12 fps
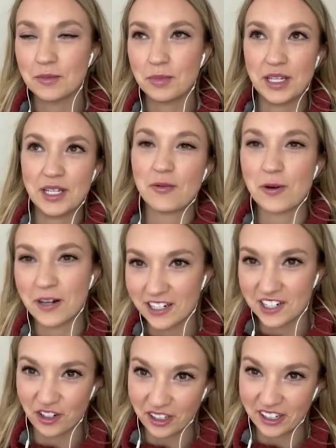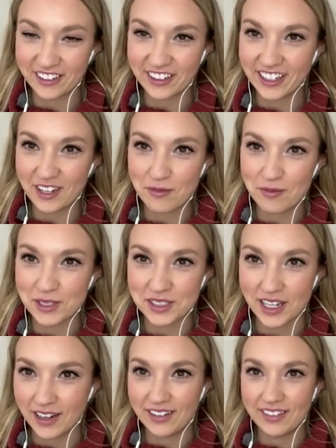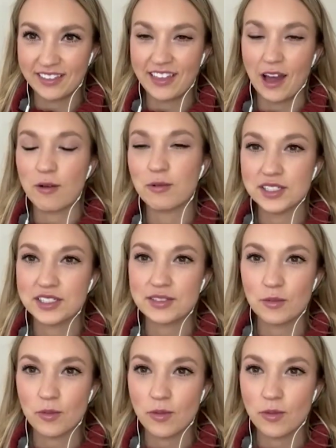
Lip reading: be an Oregon cheerleader. Like it was like that was